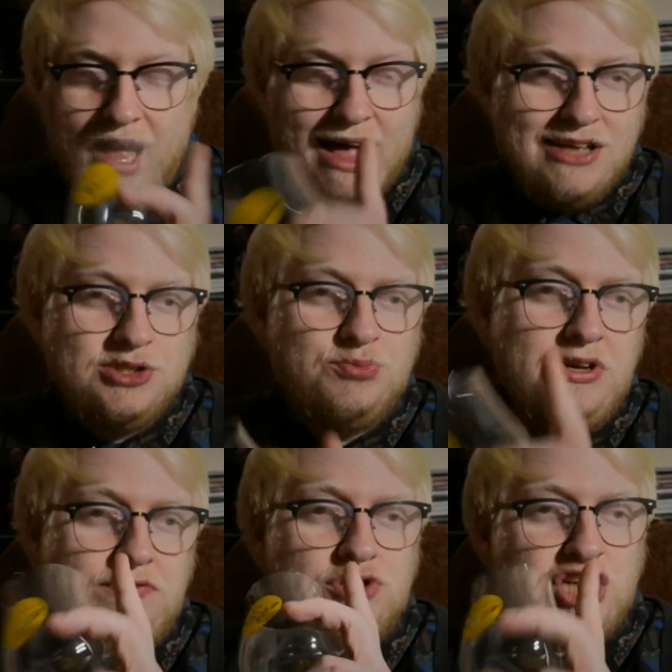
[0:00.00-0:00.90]
As
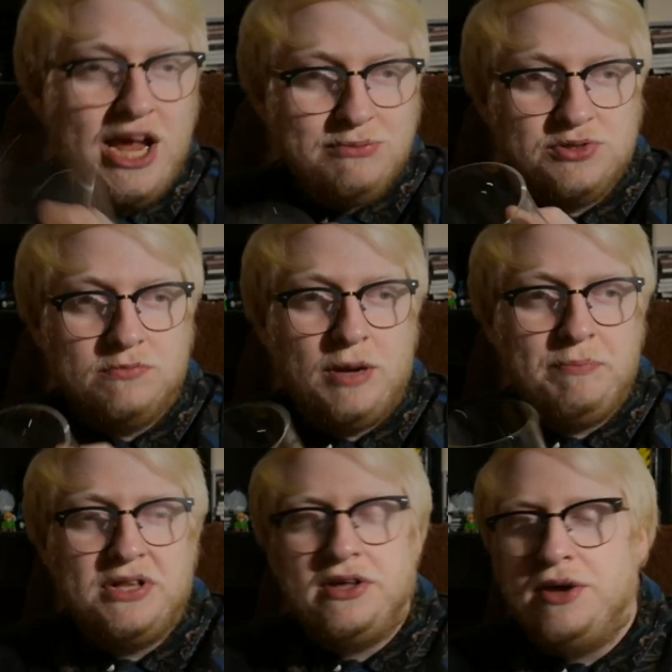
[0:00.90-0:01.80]
with James from
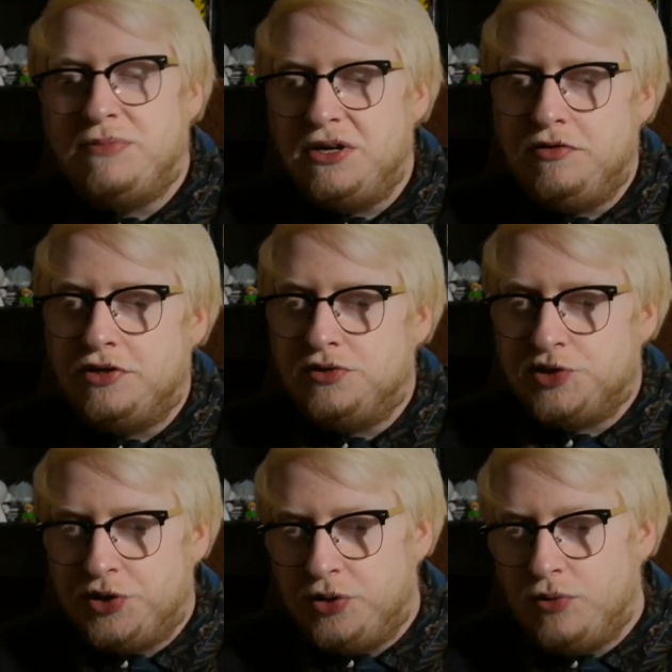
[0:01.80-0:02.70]
Rampant Line Beer Reviews,
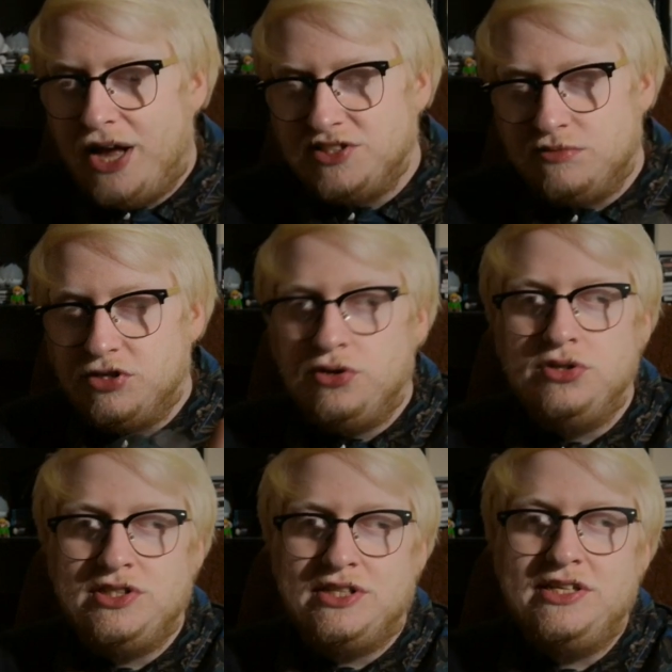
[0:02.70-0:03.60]
who, as I'm
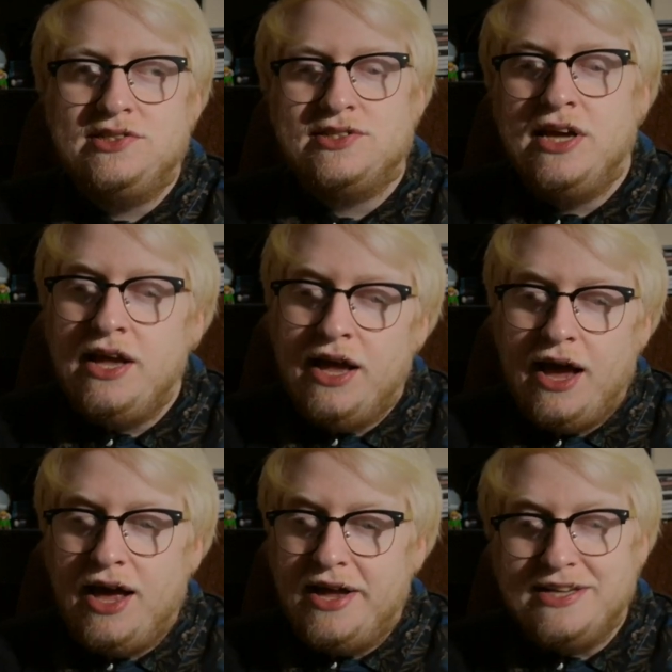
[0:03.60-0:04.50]
recording this,
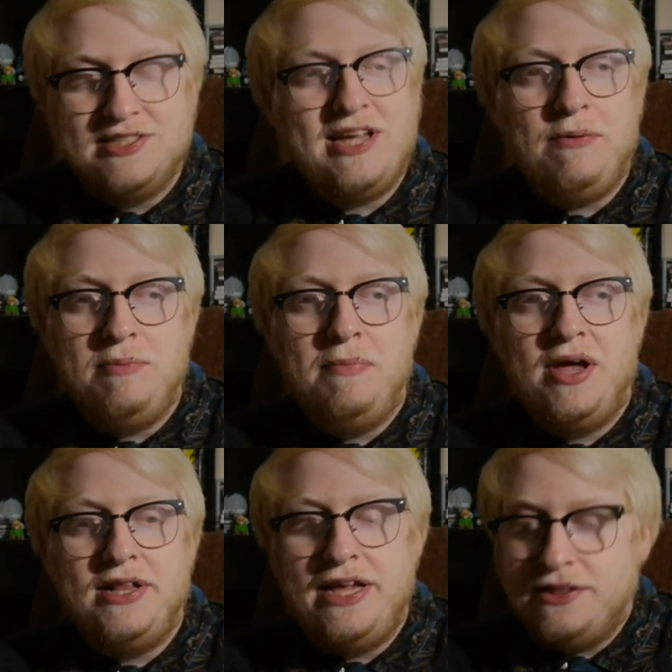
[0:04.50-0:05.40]
is now in
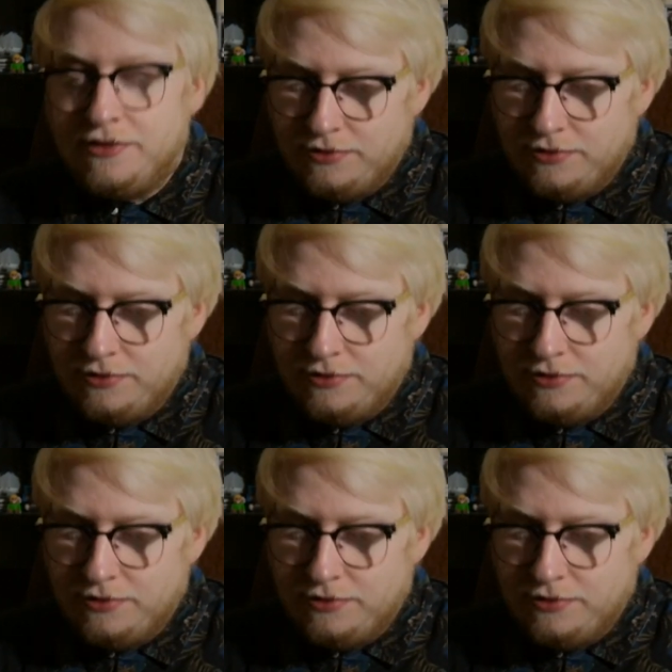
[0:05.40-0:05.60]
Berlin.